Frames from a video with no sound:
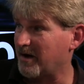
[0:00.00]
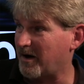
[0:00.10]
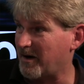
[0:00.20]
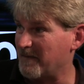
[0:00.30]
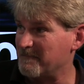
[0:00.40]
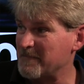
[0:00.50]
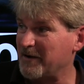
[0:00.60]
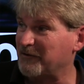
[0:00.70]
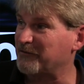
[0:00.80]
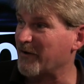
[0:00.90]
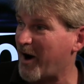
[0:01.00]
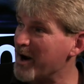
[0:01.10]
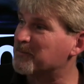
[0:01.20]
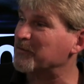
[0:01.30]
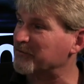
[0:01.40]
um, it's the
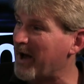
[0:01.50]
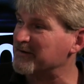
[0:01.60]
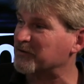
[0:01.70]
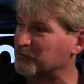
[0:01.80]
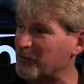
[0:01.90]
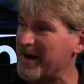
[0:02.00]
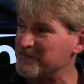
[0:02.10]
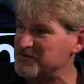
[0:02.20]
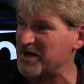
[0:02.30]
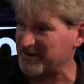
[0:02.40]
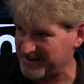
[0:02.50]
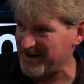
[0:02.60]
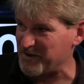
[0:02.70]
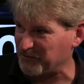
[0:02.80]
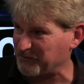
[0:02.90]
hypersonic scramjet
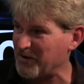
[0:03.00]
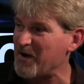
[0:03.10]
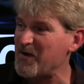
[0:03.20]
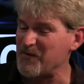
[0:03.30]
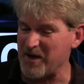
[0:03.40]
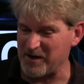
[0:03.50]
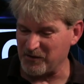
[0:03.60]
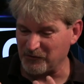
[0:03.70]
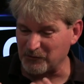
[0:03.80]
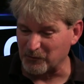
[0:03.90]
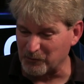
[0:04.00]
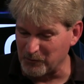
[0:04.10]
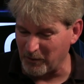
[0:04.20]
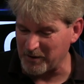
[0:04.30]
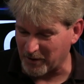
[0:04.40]
case that is a
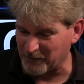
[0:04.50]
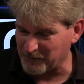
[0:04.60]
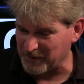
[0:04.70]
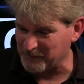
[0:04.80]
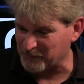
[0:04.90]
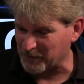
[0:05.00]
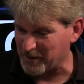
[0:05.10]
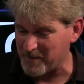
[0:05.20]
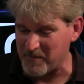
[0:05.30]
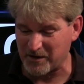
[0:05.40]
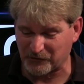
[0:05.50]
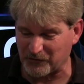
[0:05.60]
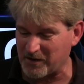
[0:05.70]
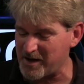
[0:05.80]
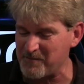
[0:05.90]
really hard thing for it makes
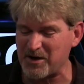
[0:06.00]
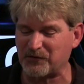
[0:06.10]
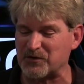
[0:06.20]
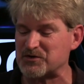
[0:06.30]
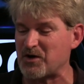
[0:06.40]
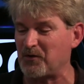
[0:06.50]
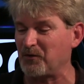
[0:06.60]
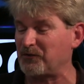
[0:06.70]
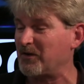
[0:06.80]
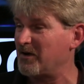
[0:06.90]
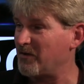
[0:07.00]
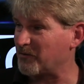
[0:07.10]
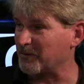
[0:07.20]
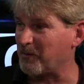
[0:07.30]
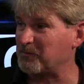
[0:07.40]
the it makes the shuttle's
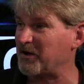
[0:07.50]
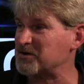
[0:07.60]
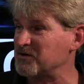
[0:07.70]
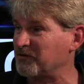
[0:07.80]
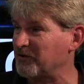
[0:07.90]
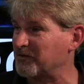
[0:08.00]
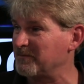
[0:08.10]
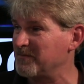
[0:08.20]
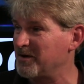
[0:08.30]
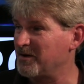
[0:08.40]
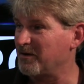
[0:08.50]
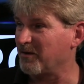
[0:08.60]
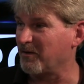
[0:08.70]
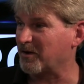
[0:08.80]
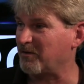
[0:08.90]
thermal protection system
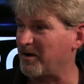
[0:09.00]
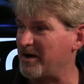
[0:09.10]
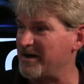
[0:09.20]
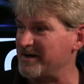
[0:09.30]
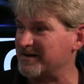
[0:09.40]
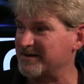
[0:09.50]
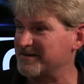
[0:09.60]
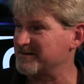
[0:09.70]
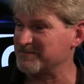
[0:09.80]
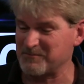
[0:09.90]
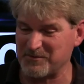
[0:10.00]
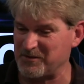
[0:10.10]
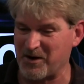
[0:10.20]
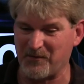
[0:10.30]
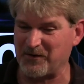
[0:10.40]
look like you
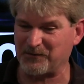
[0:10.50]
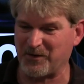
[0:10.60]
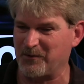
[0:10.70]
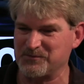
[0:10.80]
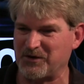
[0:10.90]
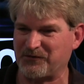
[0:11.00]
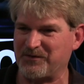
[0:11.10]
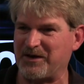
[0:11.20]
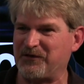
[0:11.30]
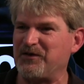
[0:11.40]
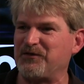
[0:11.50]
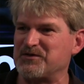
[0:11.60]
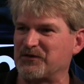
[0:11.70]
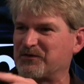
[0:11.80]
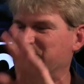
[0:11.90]
know that oh just that's easy
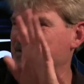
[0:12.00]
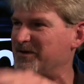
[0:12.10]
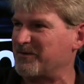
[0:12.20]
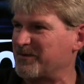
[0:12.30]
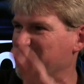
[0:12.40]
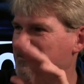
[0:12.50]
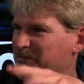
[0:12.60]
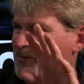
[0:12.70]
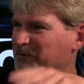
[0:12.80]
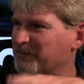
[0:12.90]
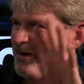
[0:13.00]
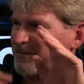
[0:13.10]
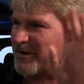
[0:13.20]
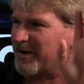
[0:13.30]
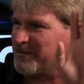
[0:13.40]
just you know go throw some
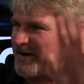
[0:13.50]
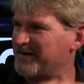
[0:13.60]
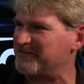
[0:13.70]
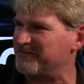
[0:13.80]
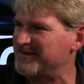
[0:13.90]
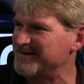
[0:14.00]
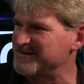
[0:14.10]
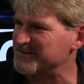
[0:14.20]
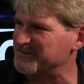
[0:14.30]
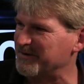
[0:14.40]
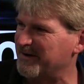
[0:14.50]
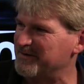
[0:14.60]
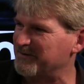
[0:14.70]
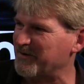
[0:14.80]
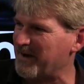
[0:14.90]
carbon carbon on it and you're done
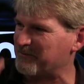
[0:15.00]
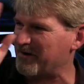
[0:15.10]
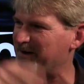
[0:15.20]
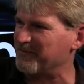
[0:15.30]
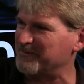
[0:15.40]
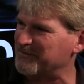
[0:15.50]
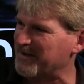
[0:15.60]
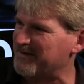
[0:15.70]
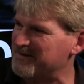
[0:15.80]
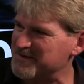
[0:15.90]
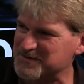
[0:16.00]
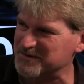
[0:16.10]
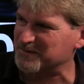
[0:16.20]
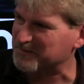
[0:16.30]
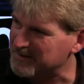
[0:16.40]
it's not a problem it's not an
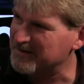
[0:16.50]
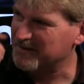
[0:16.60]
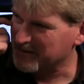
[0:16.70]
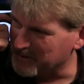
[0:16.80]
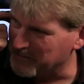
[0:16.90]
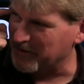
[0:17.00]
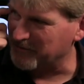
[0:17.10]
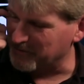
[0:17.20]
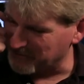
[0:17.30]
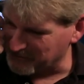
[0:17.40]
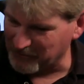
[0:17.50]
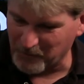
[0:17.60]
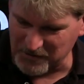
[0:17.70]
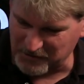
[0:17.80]
issue compared to, to what you